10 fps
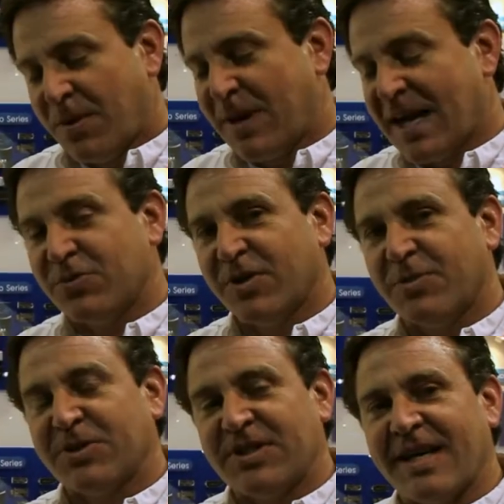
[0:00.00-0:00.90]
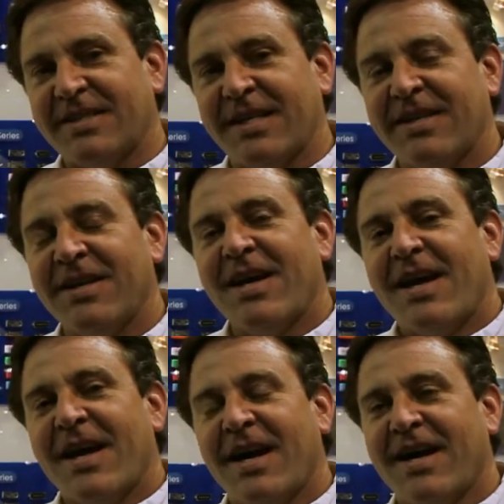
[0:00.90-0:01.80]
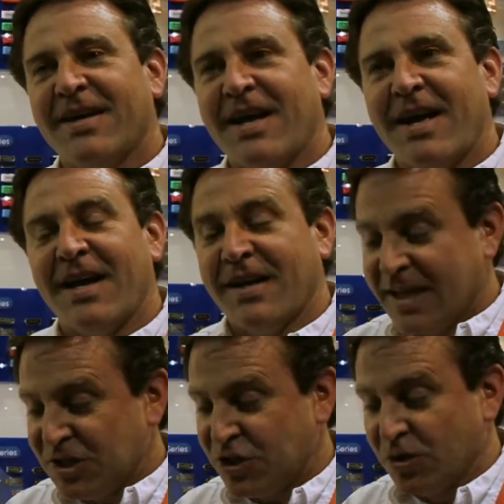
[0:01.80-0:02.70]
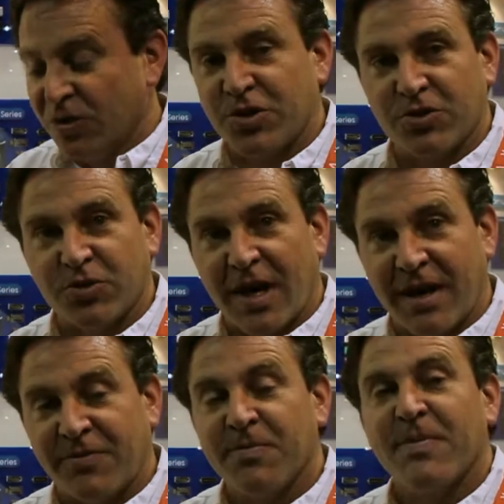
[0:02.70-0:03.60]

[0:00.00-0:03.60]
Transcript: Password protected, and in case you lose your drive,